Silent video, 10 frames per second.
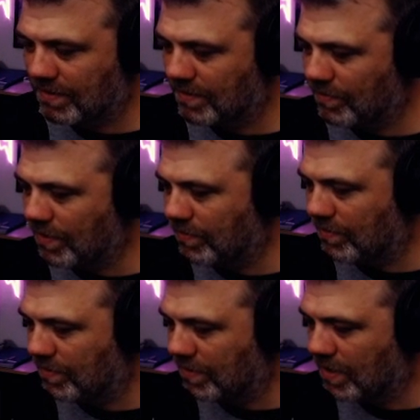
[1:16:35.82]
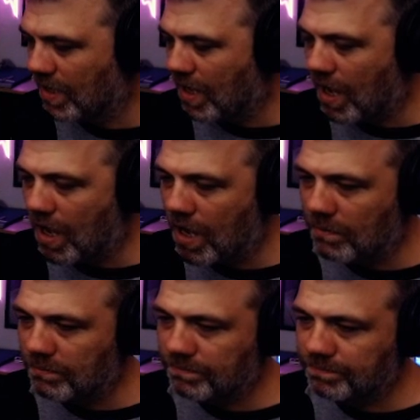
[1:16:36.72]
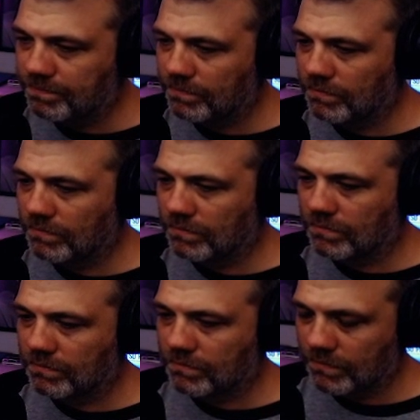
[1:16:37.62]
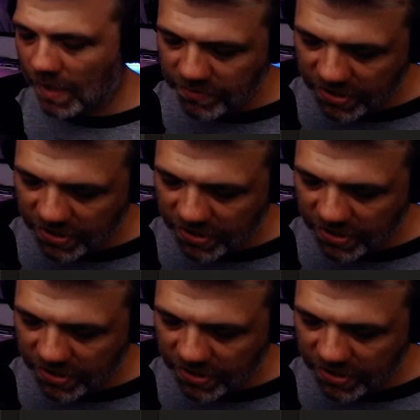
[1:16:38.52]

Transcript: Whoa. I'm